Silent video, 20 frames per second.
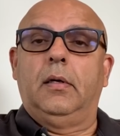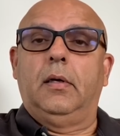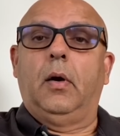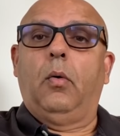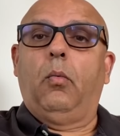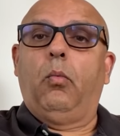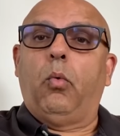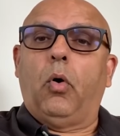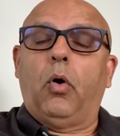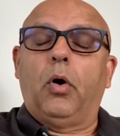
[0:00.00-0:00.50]

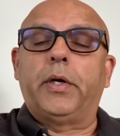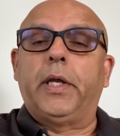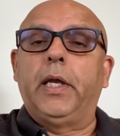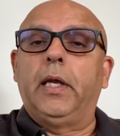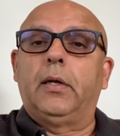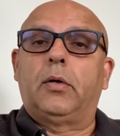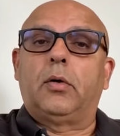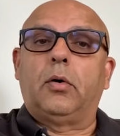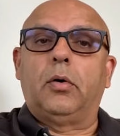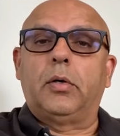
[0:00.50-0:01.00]
a
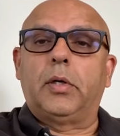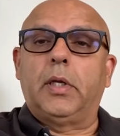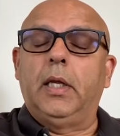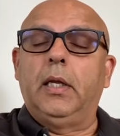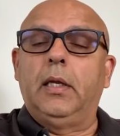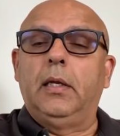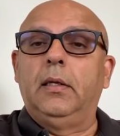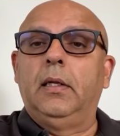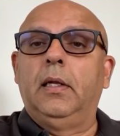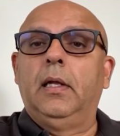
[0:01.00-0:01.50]
walking,
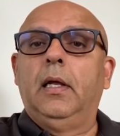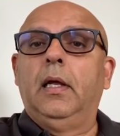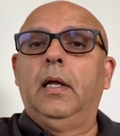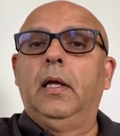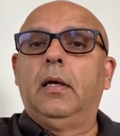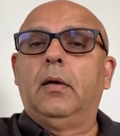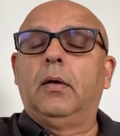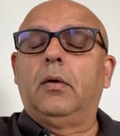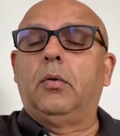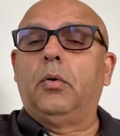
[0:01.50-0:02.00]
talking
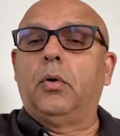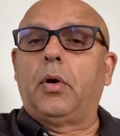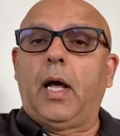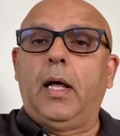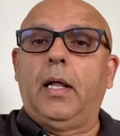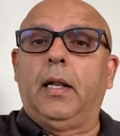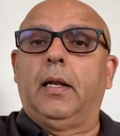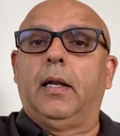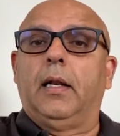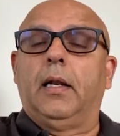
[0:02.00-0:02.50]

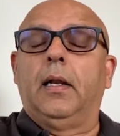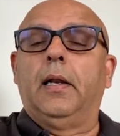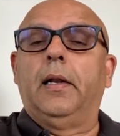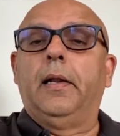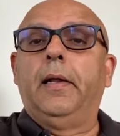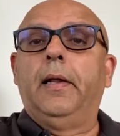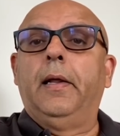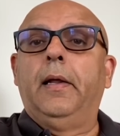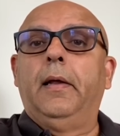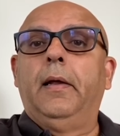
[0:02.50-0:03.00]
Quran.
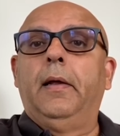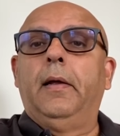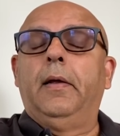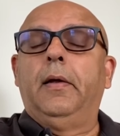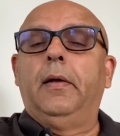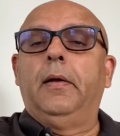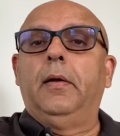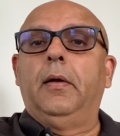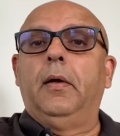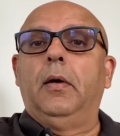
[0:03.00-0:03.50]

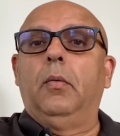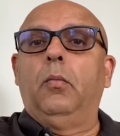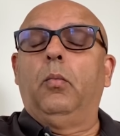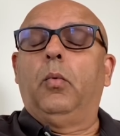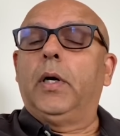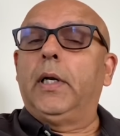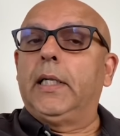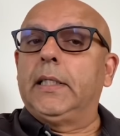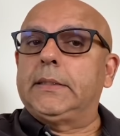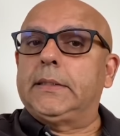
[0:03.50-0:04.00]

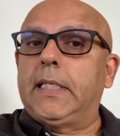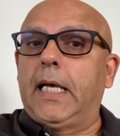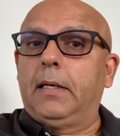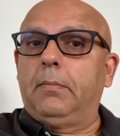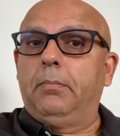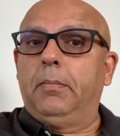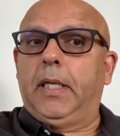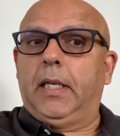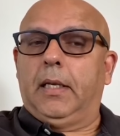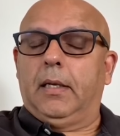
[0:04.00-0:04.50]
What does
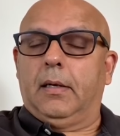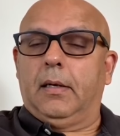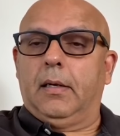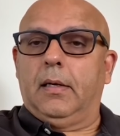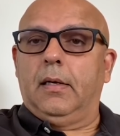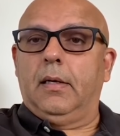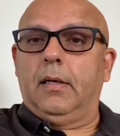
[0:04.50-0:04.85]
that mean?